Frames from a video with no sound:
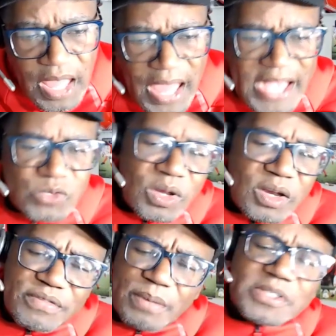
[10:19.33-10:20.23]
As one
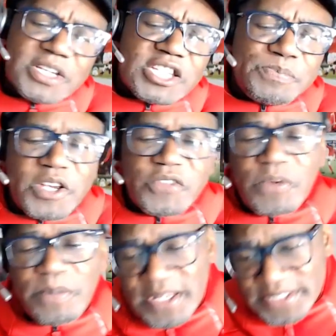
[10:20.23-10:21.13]
of the most experienced
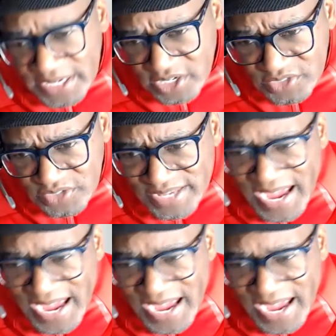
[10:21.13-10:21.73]
football executives